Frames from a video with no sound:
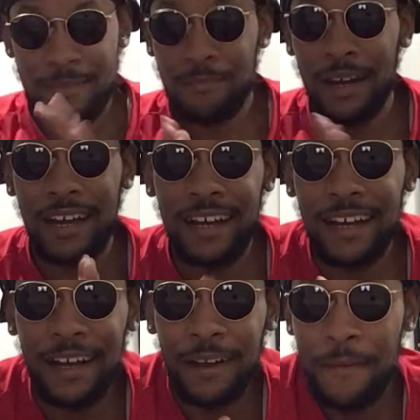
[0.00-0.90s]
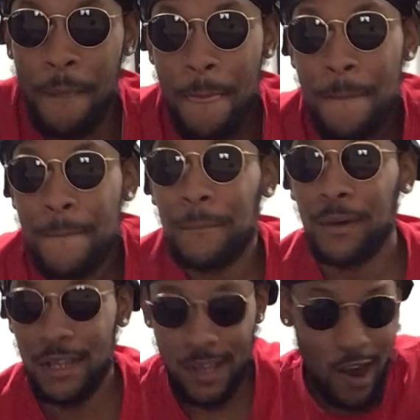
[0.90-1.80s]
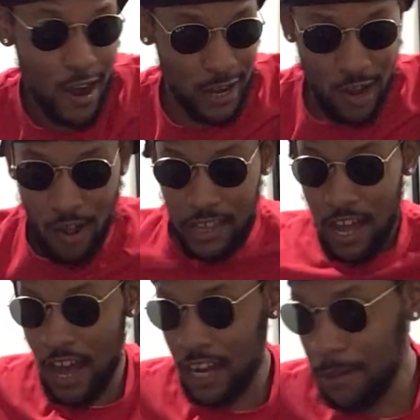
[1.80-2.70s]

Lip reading: Well, you already know, y'all.